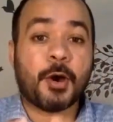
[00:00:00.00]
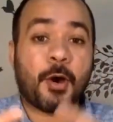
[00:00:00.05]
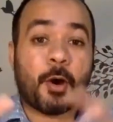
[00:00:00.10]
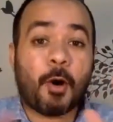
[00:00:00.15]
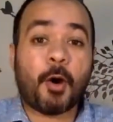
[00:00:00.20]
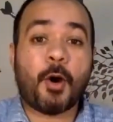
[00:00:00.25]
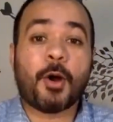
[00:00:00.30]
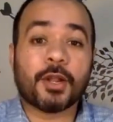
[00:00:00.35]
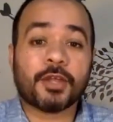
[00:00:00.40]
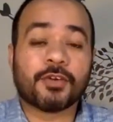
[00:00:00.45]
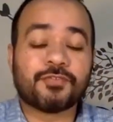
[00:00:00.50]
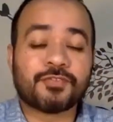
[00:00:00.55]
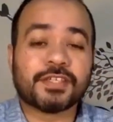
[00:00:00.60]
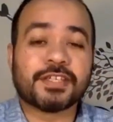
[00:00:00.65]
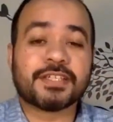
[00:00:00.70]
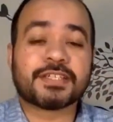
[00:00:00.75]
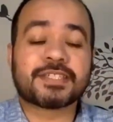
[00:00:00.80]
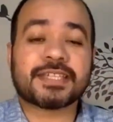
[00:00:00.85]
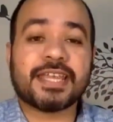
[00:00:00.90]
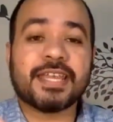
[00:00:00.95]
All of
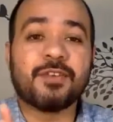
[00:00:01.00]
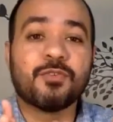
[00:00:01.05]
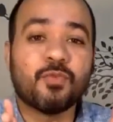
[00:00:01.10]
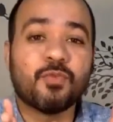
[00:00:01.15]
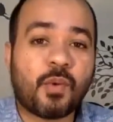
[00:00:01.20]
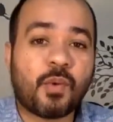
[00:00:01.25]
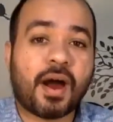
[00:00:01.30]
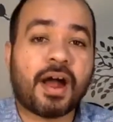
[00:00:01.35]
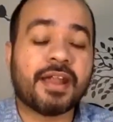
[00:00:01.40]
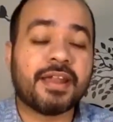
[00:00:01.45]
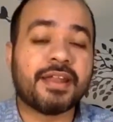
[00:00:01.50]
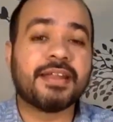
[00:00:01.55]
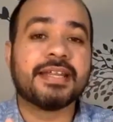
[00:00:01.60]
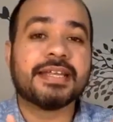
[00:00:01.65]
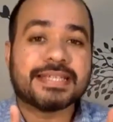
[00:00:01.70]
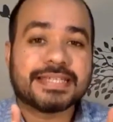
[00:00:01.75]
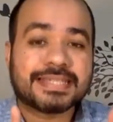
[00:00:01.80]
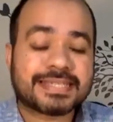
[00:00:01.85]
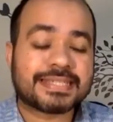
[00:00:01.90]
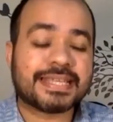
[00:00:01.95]
this in one
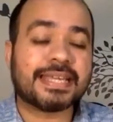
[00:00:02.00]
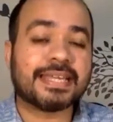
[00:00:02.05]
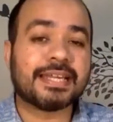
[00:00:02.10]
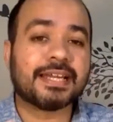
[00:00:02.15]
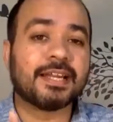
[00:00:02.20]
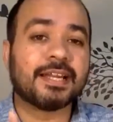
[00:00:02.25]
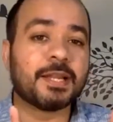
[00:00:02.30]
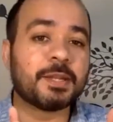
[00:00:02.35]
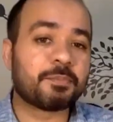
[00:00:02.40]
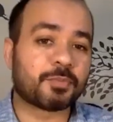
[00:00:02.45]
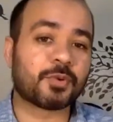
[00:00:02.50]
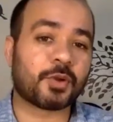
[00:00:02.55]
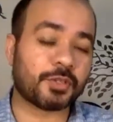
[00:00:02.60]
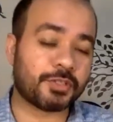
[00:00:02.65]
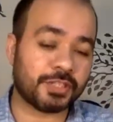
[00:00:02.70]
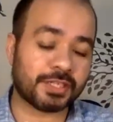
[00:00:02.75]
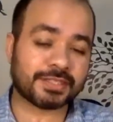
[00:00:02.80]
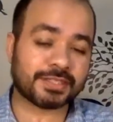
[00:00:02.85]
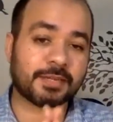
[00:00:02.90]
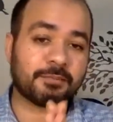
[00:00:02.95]
single
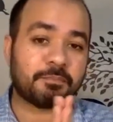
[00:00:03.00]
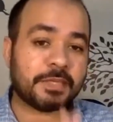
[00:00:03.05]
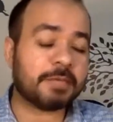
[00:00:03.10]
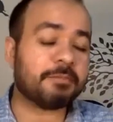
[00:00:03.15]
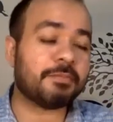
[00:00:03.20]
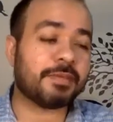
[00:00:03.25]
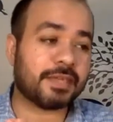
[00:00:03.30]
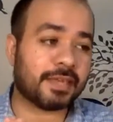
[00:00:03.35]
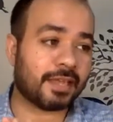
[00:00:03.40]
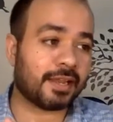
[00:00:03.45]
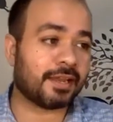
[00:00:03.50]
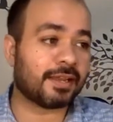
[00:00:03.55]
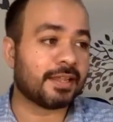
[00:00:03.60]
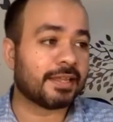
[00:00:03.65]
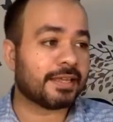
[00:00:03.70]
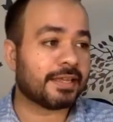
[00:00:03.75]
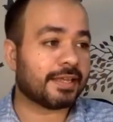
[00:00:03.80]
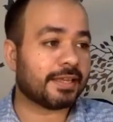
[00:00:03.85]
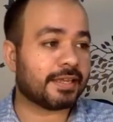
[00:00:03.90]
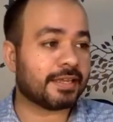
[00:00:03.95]
project, and PBL
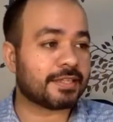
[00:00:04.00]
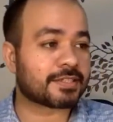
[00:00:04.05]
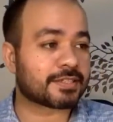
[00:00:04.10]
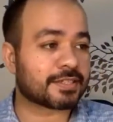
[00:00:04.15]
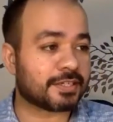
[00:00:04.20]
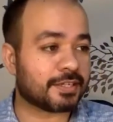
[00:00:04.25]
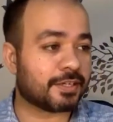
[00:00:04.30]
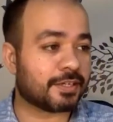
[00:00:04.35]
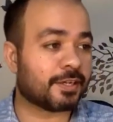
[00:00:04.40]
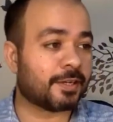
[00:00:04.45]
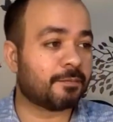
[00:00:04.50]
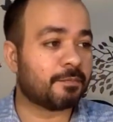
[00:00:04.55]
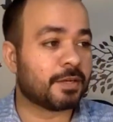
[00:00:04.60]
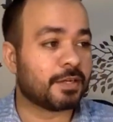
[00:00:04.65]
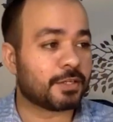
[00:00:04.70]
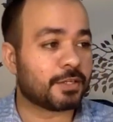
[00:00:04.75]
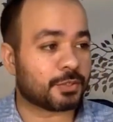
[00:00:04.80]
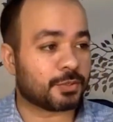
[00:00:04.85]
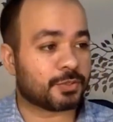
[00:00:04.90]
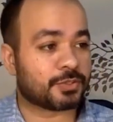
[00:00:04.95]
is here
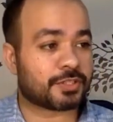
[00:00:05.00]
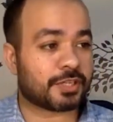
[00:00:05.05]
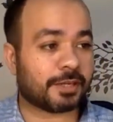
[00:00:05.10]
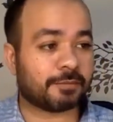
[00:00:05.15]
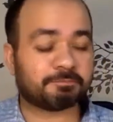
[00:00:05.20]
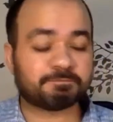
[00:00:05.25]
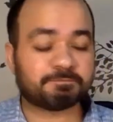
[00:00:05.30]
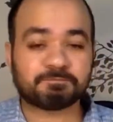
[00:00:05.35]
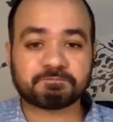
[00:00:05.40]
to stay.